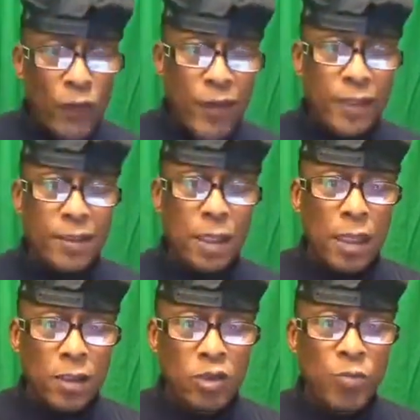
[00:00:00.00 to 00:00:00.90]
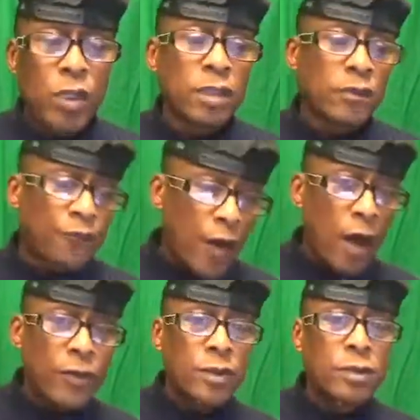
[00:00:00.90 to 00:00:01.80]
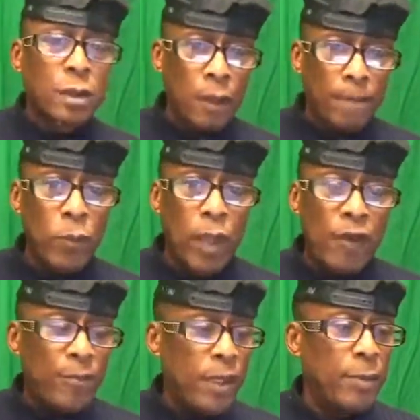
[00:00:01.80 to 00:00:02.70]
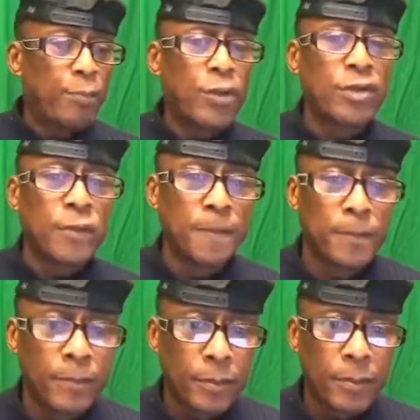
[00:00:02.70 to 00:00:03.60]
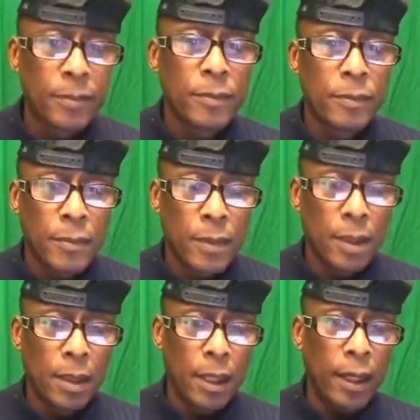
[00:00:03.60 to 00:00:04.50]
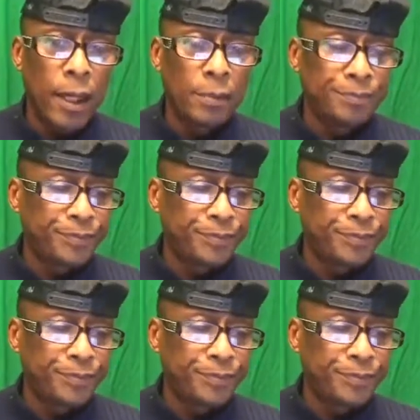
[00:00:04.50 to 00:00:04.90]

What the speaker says: their sons because the fathers have been in prison. All right?